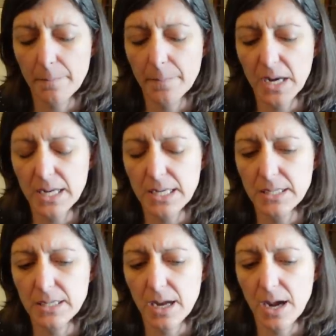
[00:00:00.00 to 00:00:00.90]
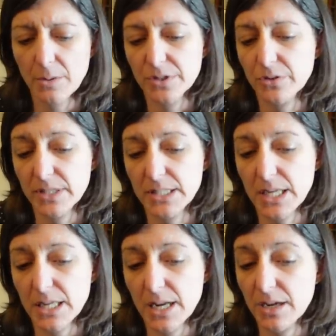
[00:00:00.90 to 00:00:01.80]
I would certainly
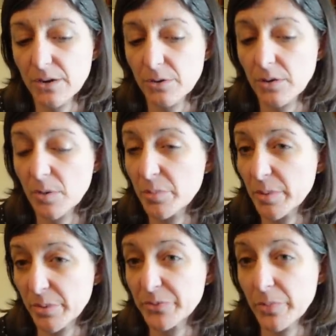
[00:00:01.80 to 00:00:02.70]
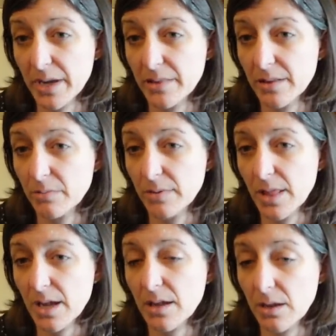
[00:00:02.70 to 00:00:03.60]
say that I hear on people's mind that when
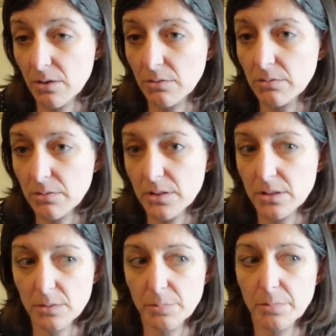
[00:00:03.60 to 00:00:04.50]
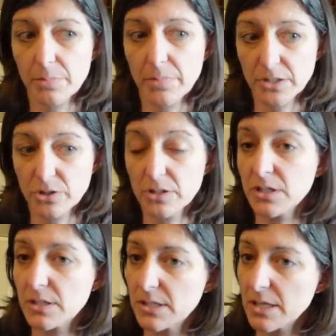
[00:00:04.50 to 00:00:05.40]
they hear that the budget
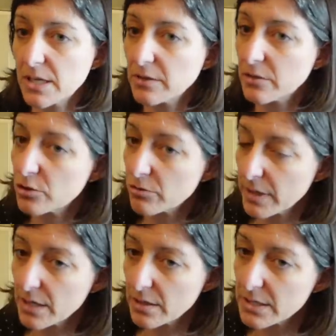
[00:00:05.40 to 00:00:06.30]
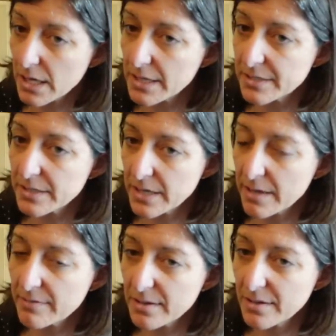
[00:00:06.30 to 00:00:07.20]
is seeking to shrink the size of the
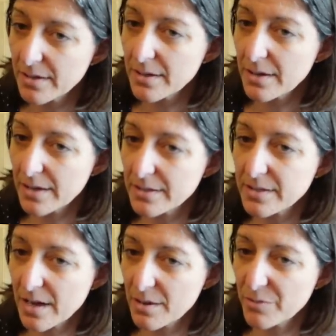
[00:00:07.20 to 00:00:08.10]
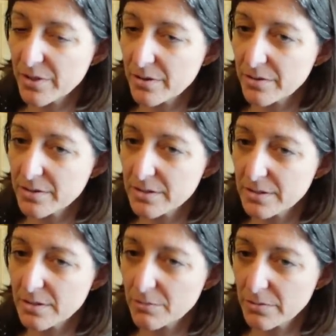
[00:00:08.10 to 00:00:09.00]
Navy, at a time when there
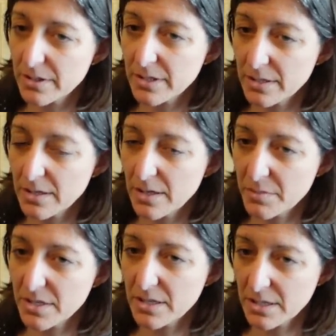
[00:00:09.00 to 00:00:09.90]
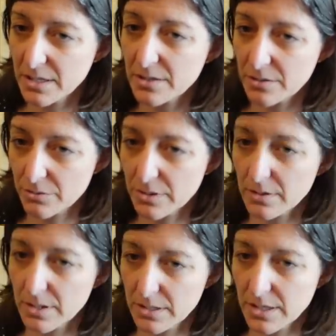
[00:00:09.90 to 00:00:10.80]
is really an imminent need to and
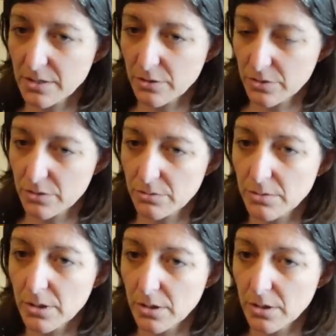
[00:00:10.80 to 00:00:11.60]
continue to